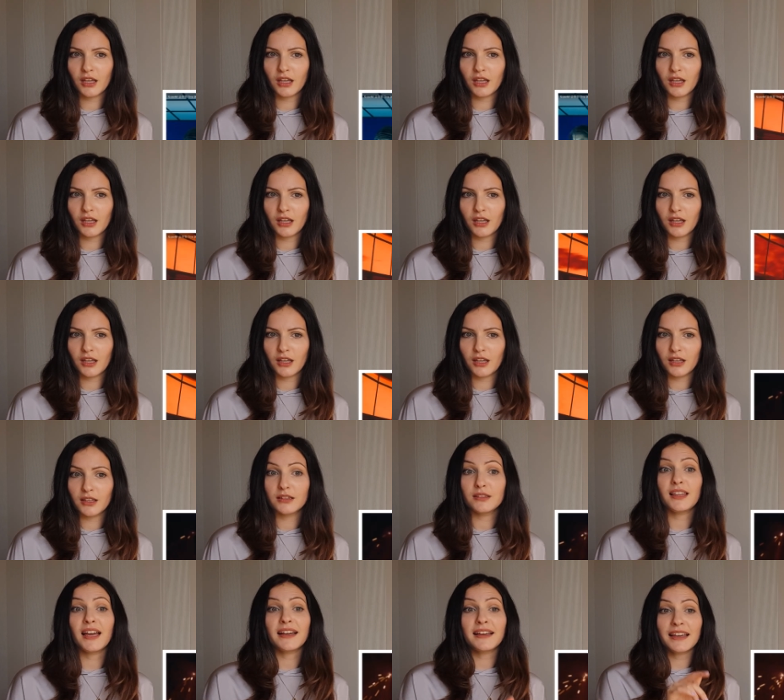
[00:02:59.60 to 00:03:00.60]
Yeah.
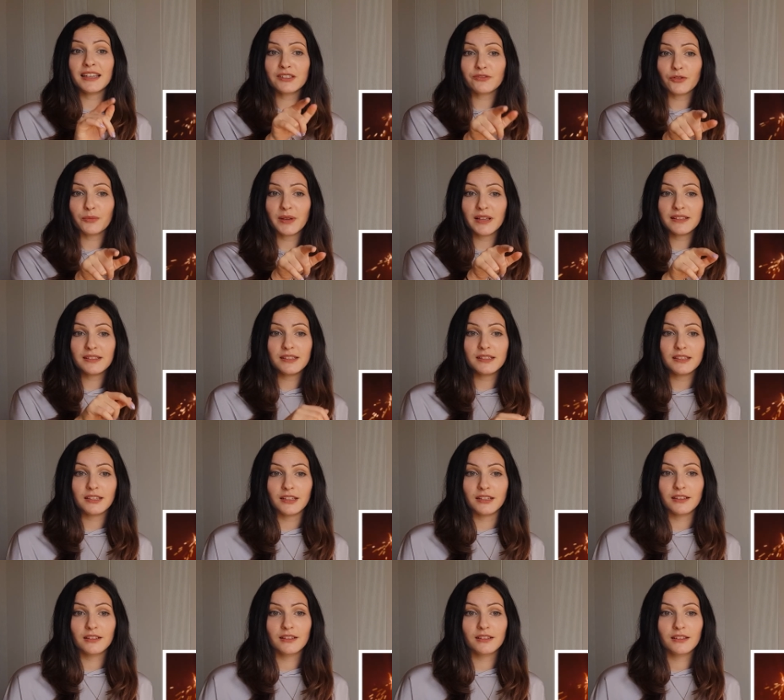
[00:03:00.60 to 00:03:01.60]
That guy's from
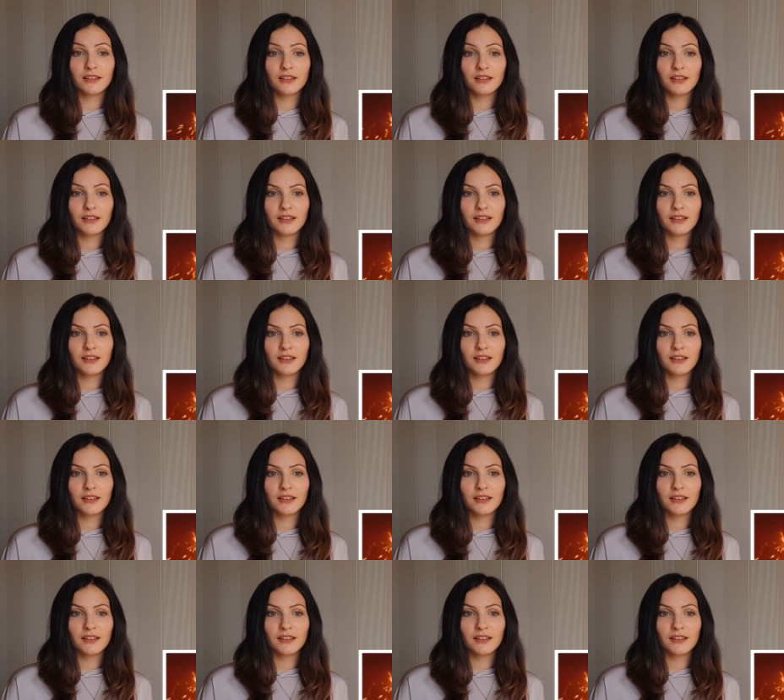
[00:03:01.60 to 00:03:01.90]
NCT.